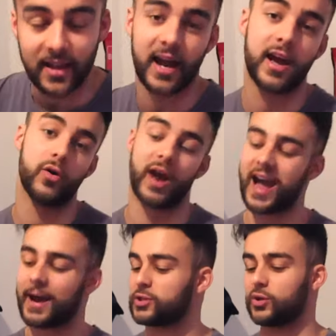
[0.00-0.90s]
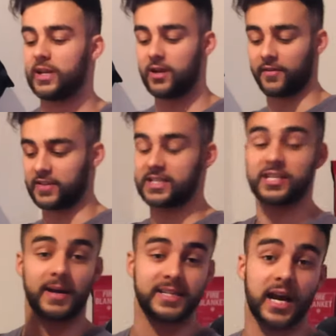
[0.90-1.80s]
that I own. I absolutely love this.
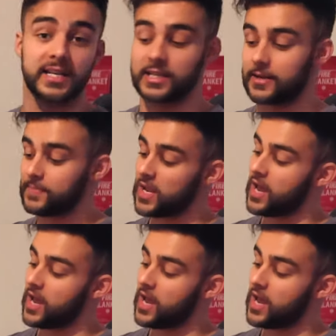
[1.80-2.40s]
It's my Dyson.